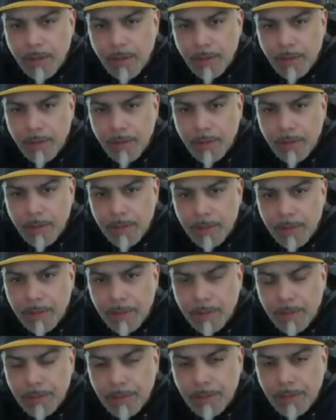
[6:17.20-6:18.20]

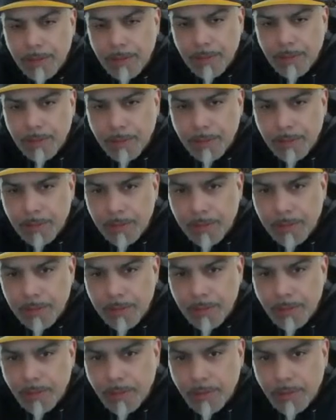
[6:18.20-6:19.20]

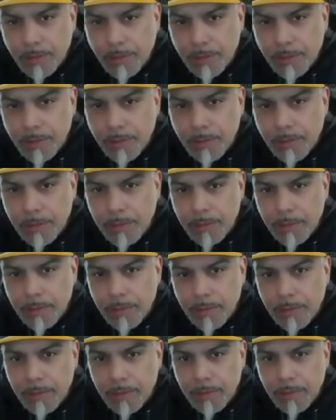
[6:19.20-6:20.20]

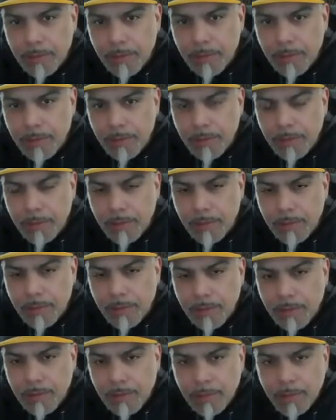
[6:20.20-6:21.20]

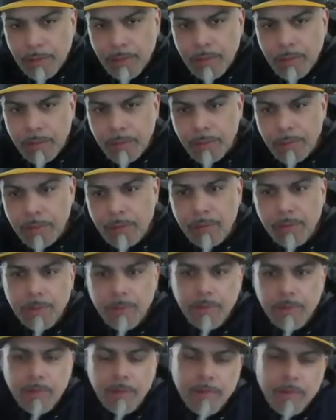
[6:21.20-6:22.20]

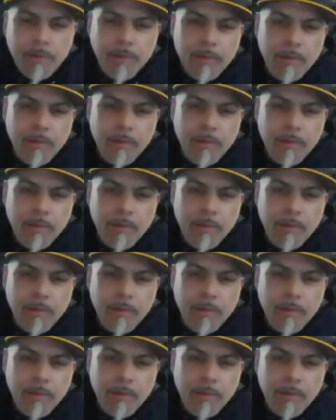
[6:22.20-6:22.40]
(not speaking)